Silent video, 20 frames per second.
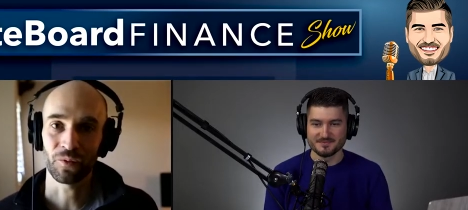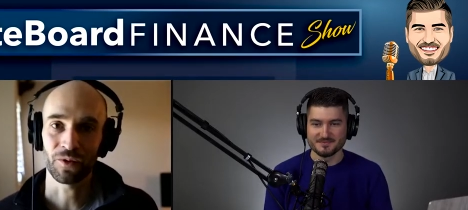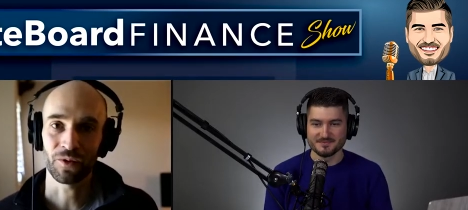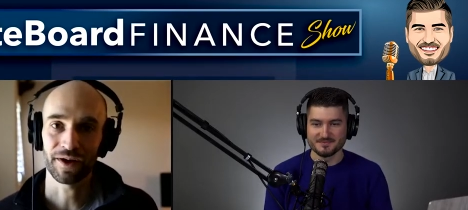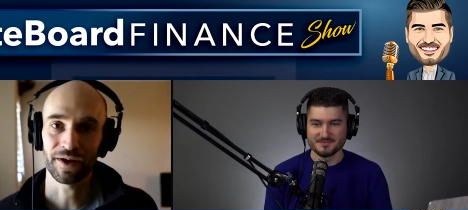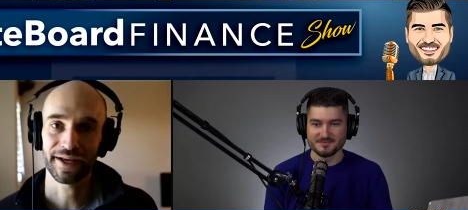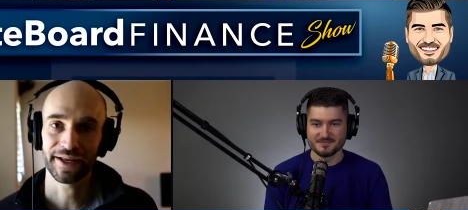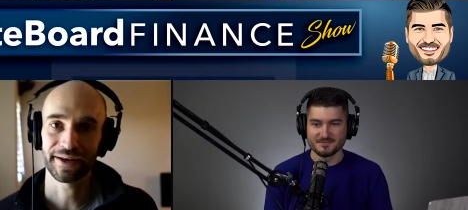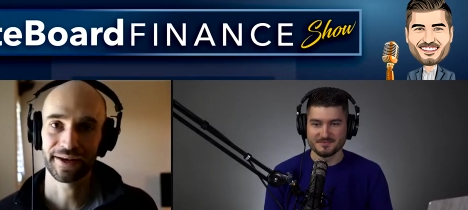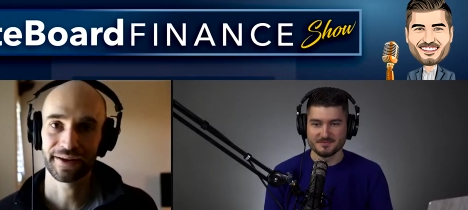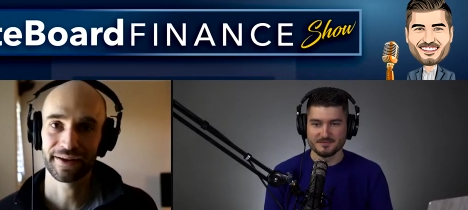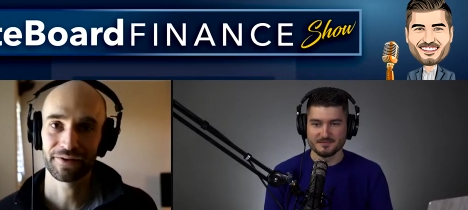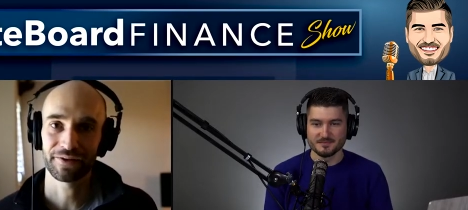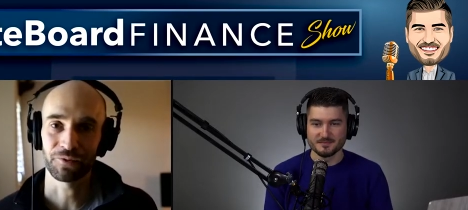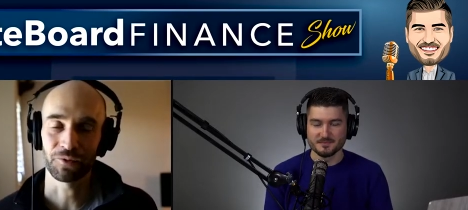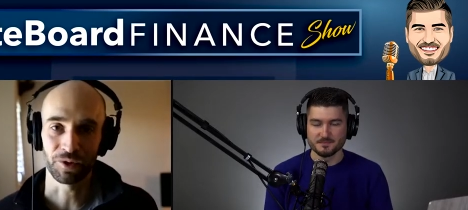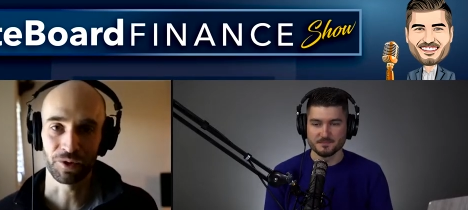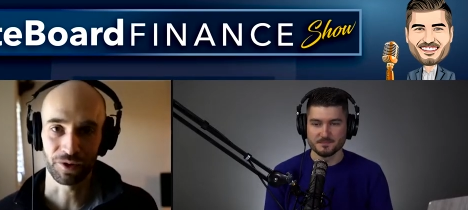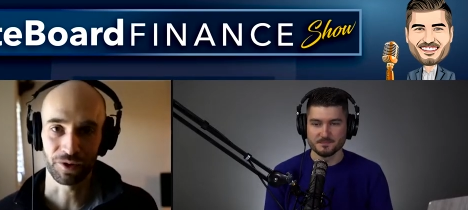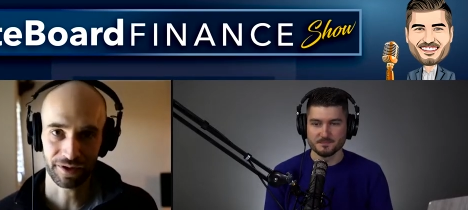
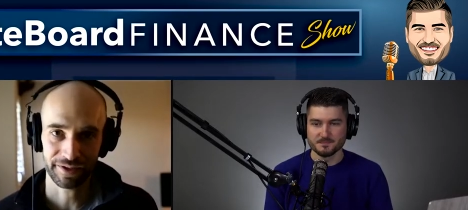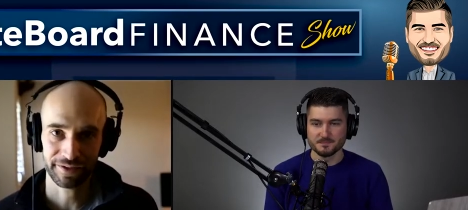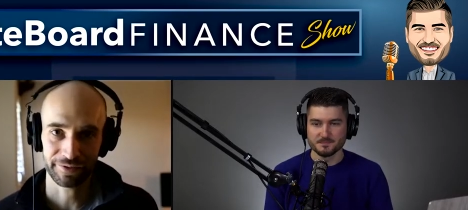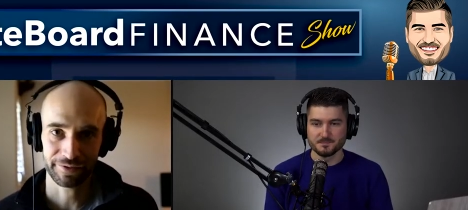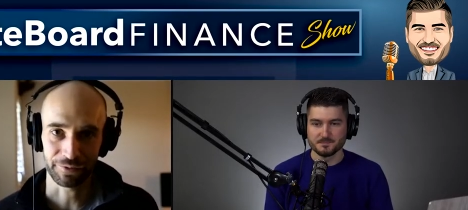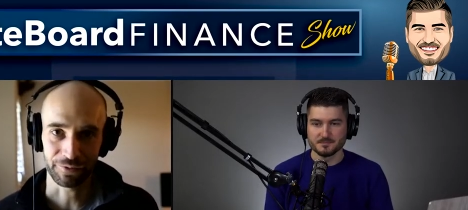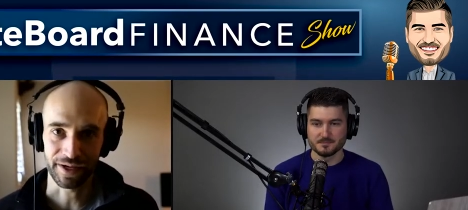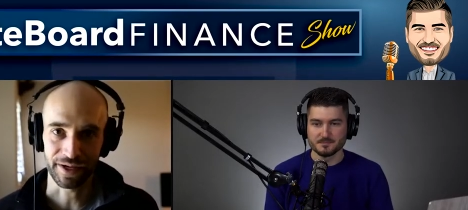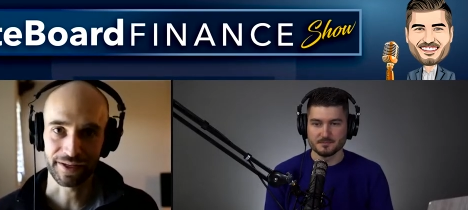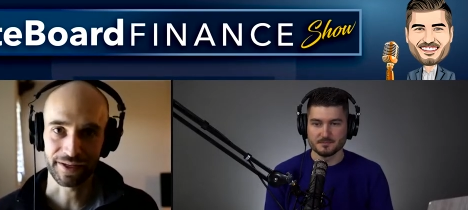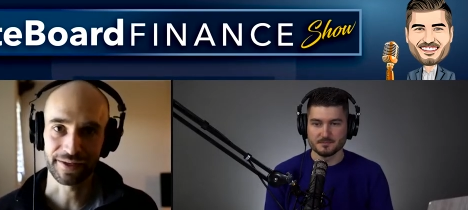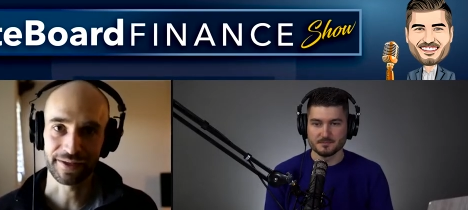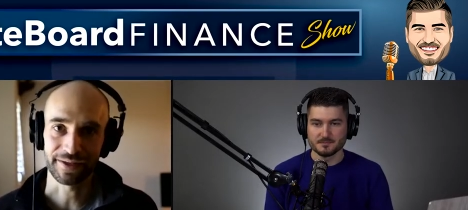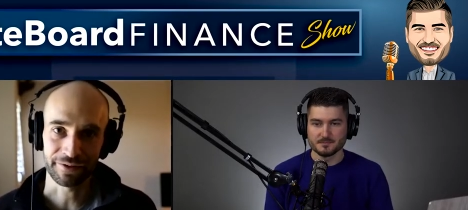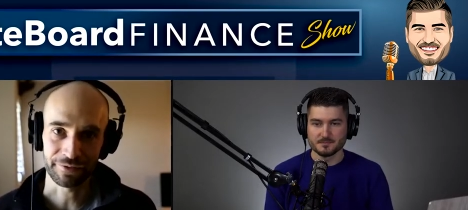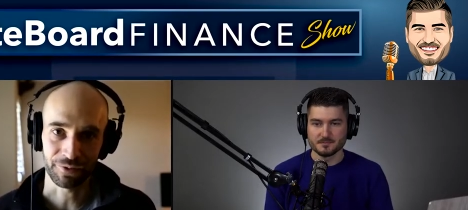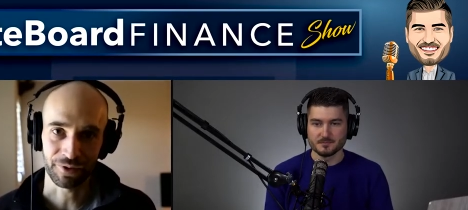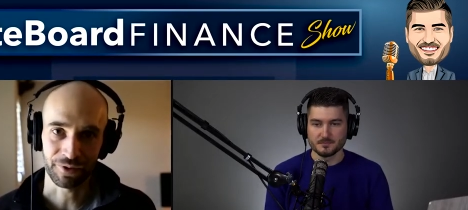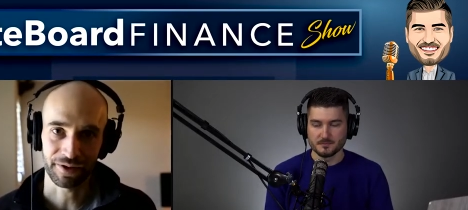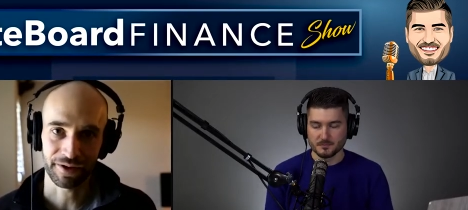Speaker 1: what worked,
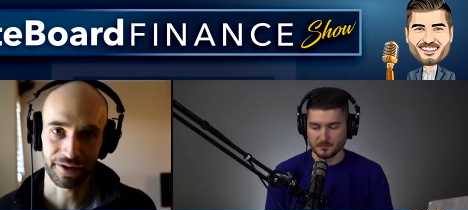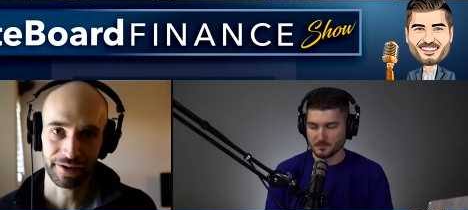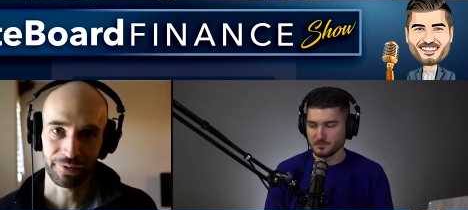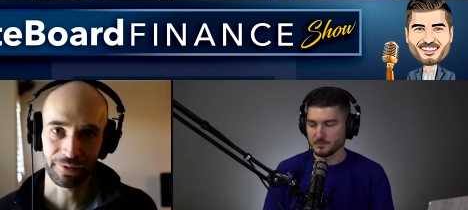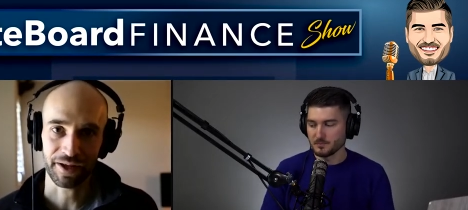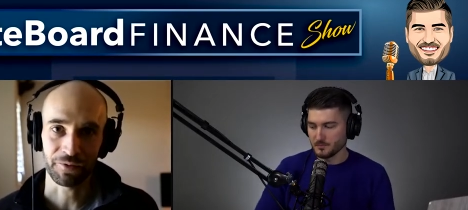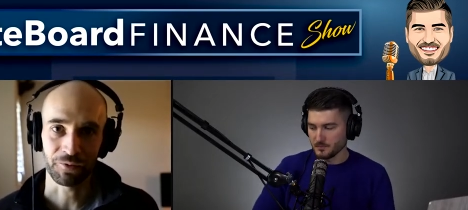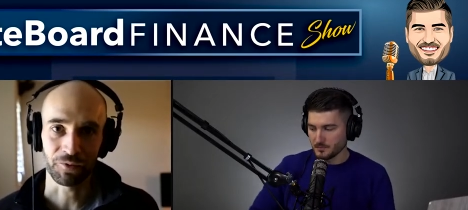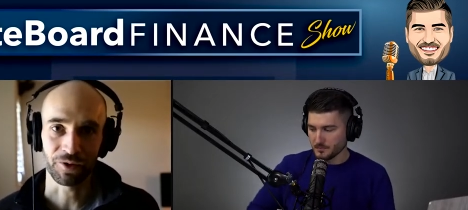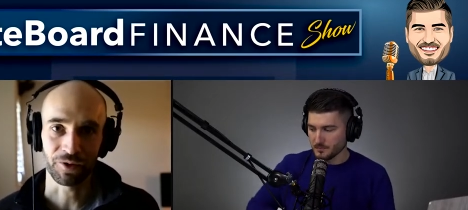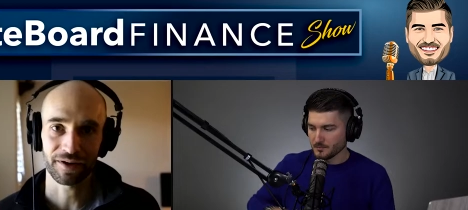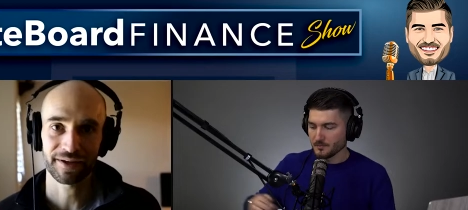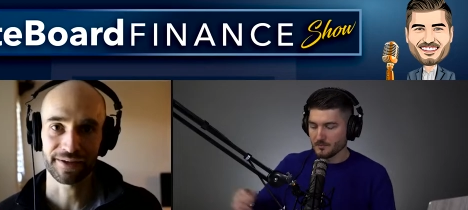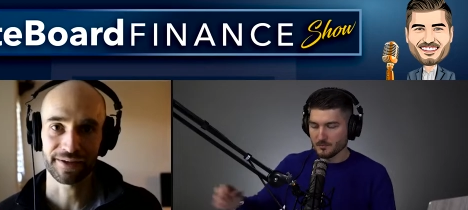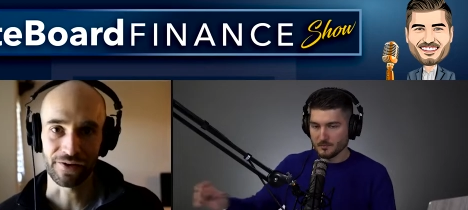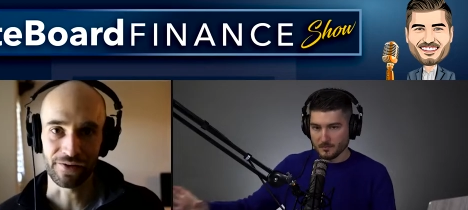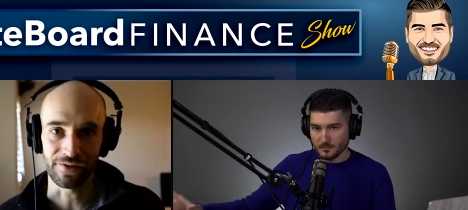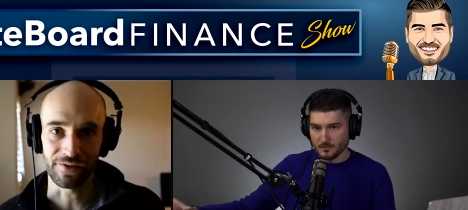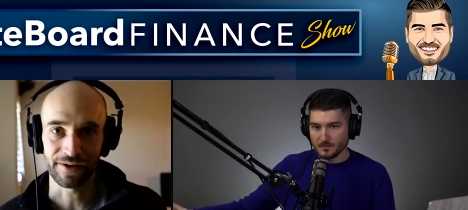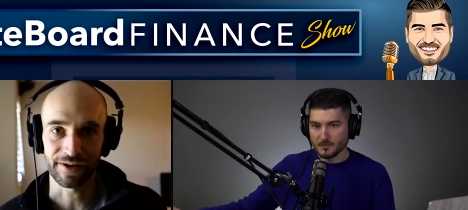what didn't work, what I
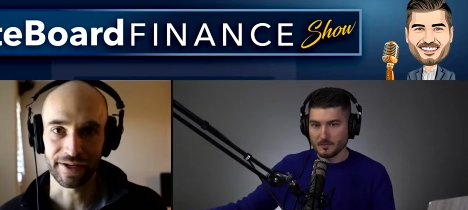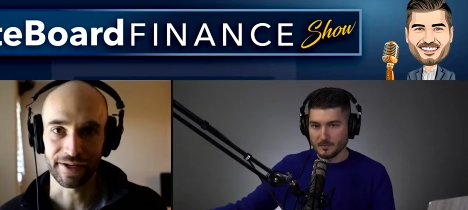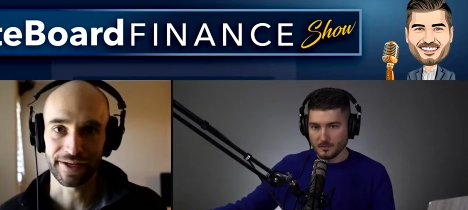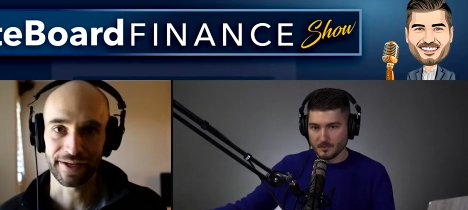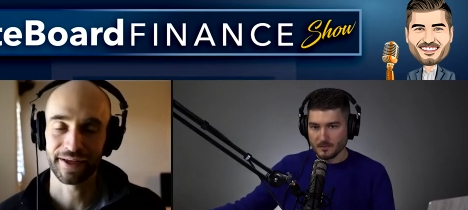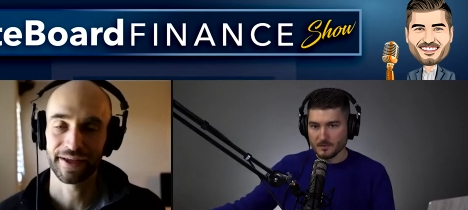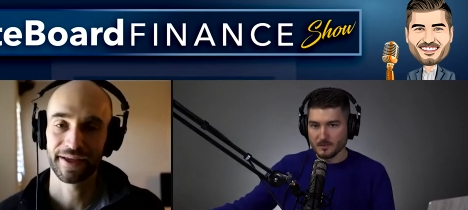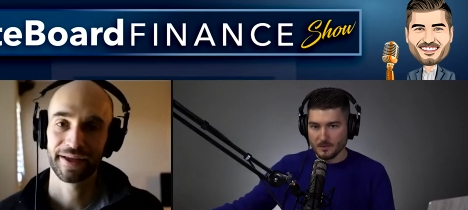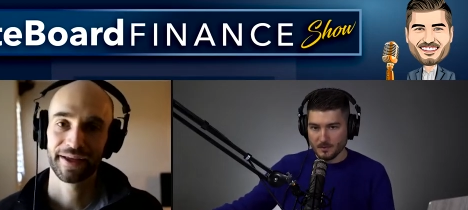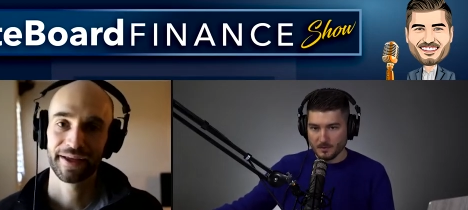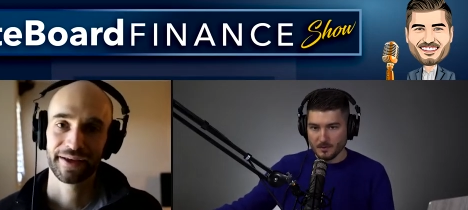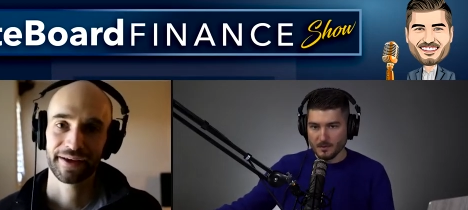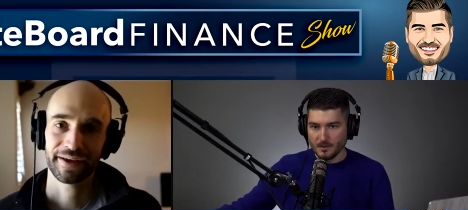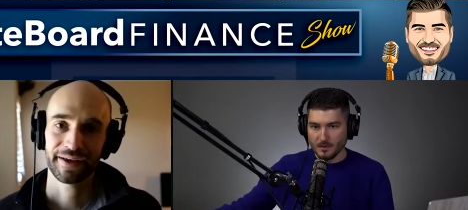worked on,